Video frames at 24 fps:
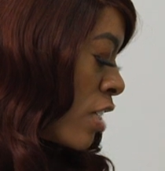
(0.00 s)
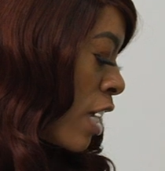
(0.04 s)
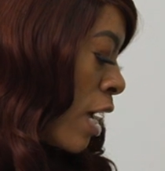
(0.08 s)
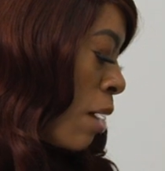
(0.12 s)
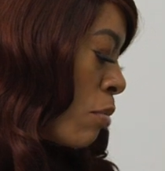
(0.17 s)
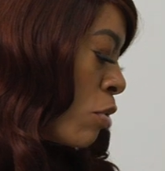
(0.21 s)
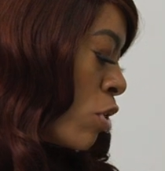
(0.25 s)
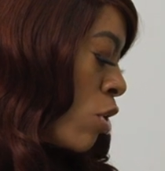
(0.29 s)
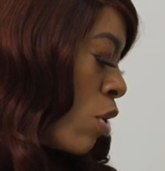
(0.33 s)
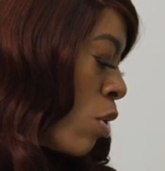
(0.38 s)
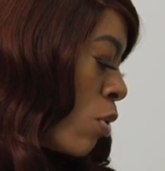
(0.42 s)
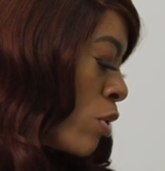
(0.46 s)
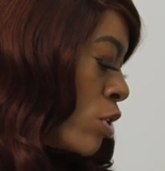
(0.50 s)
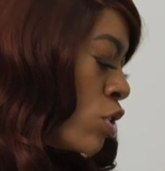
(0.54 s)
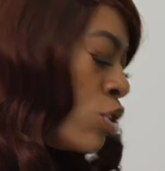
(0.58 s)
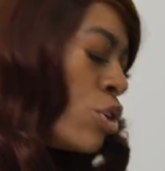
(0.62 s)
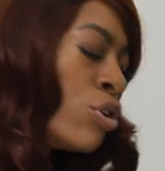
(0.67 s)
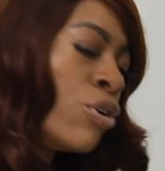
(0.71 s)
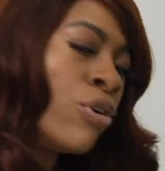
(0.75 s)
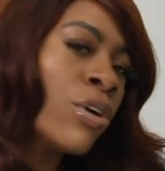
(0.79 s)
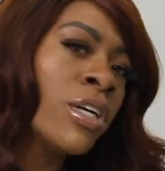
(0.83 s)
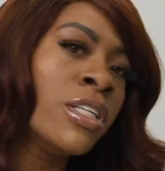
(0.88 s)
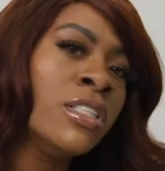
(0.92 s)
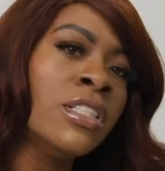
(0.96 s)
time you go into
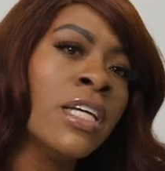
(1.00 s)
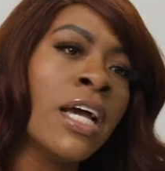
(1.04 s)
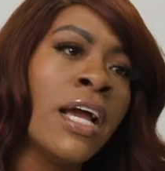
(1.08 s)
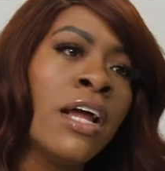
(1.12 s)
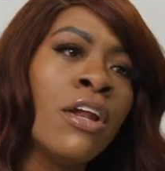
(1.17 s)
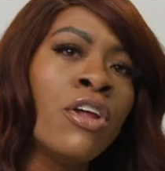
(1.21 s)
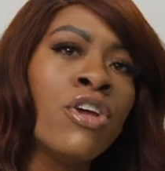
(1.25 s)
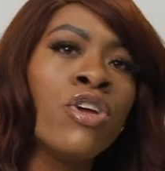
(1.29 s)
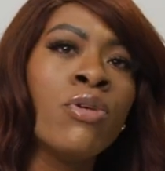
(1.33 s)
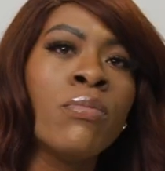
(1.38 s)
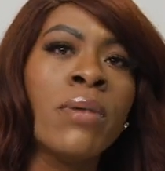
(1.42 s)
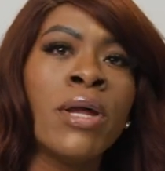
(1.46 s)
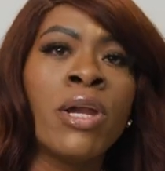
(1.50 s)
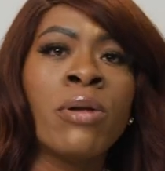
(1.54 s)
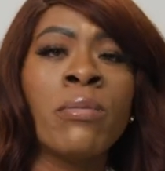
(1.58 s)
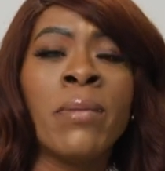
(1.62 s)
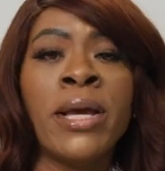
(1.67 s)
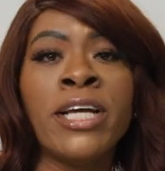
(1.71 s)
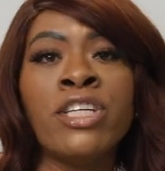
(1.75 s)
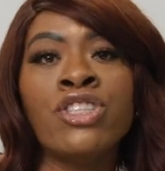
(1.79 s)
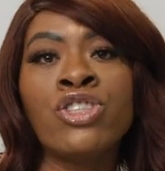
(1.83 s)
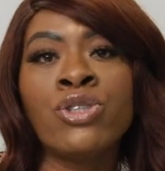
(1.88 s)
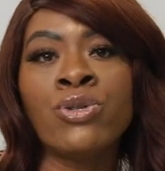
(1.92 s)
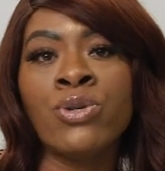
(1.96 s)
your container, you're going to
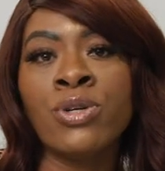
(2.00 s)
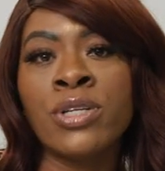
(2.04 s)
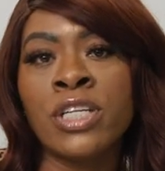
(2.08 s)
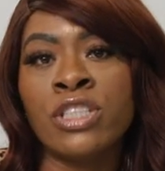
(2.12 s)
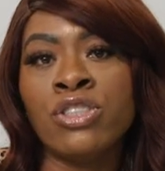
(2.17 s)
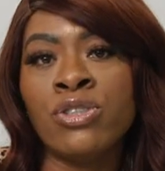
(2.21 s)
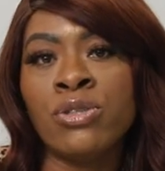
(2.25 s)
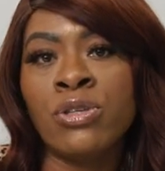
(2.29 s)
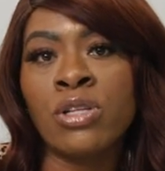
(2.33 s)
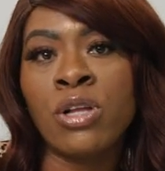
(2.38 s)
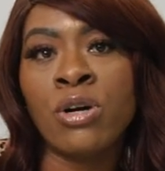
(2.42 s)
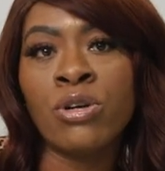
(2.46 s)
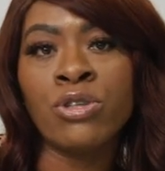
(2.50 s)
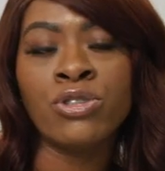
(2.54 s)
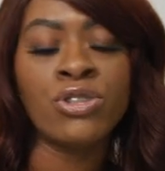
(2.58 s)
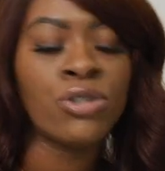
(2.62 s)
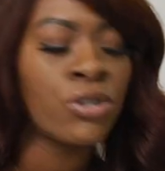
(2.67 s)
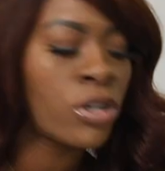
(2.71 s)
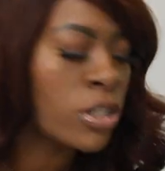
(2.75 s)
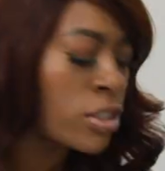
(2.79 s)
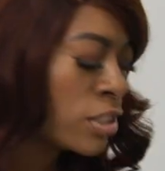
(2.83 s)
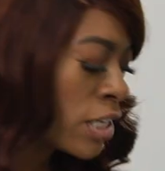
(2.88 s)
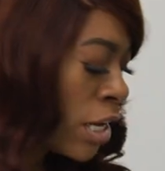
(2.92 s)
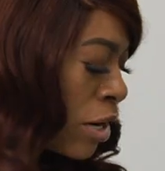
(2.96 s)
make sure that you close
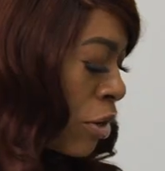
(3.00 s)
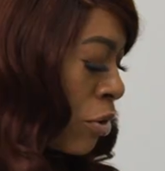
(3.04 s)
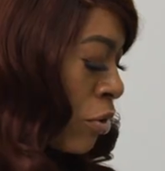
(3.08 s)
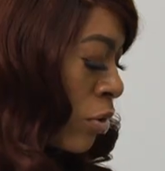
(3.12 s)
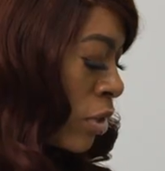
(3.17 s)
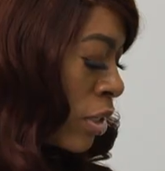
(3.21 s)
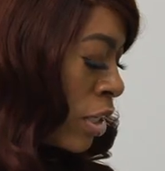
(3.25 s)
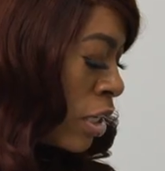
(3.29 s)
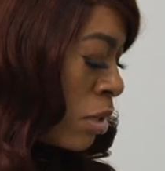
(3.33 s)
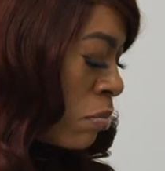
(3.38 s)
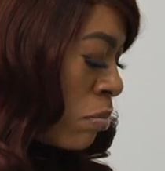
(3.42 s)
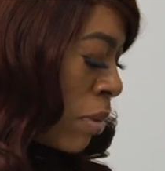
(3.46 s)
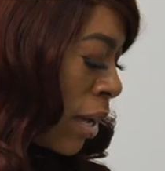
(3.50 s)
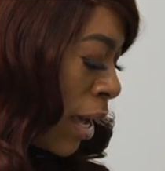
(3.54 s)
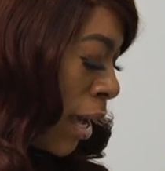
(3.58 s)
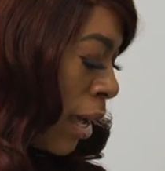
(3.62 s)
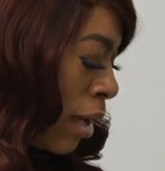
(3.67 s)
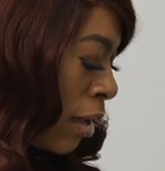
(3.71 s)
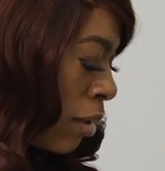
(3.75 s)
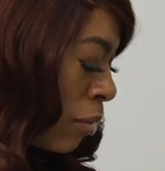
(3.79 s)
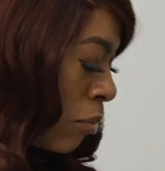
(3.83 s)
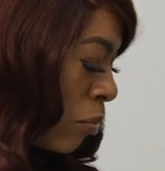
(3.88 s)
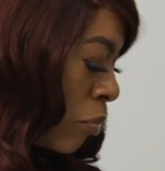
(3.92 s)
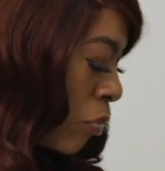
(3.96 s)
your container lid
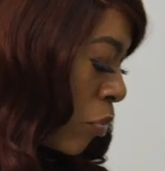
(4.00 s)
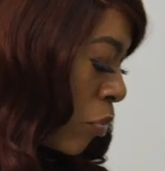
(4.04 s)
back.